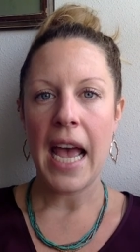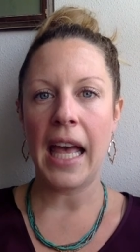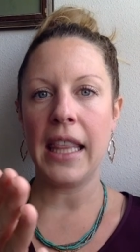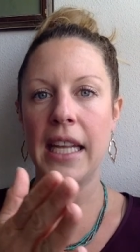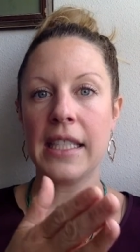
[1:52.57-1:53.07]

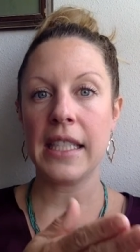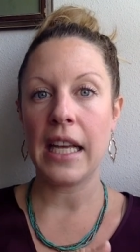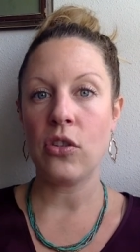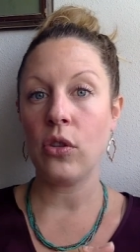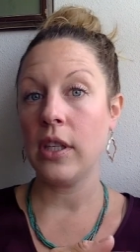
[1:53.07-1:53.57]
and then
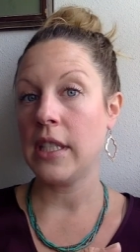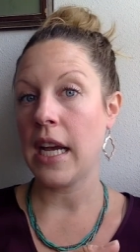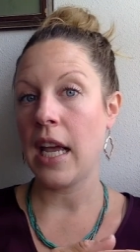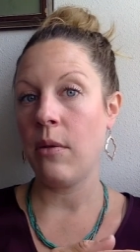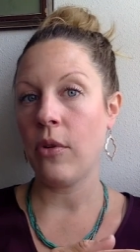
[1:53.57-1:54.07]
schedule a
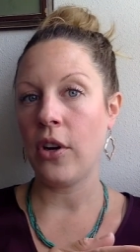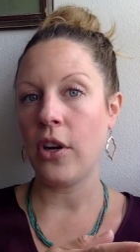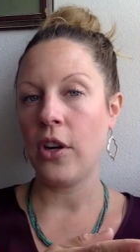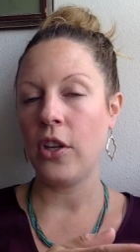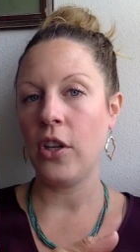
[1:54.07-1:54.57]

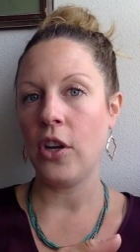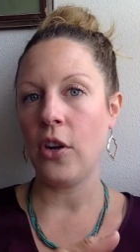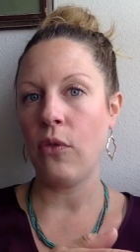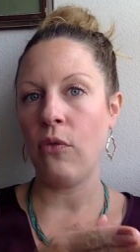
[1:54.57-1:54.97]
timer, you know,